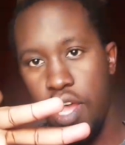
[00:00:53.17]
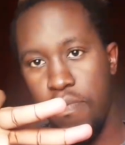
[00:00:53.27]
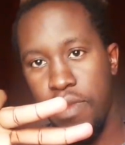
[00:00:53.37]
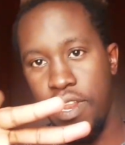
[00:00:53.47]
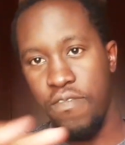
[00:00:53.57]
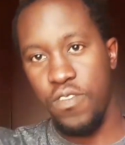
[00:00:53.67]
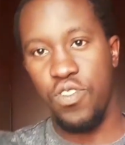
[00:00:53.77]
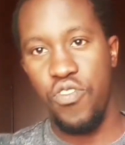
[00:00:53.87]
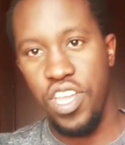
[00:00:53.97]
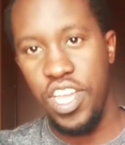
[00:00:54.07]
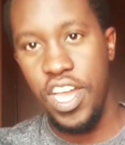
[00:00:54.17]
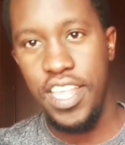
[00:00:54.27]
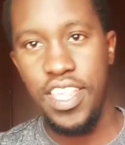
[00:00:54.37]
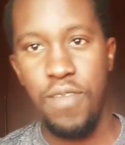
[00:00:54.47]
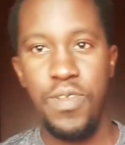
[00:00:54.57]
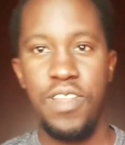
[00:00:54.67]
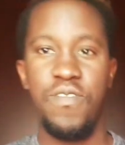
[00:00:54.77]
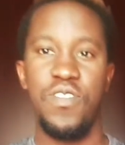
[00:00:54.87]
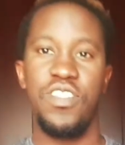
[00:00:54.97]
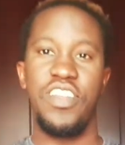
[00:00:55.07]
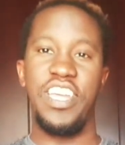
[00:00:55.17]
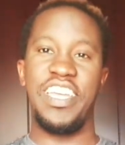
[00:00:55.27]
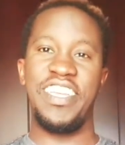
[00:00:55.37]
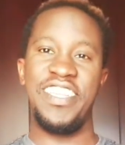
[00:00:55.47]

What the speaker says: Happy level 3, guys. Happy level 3.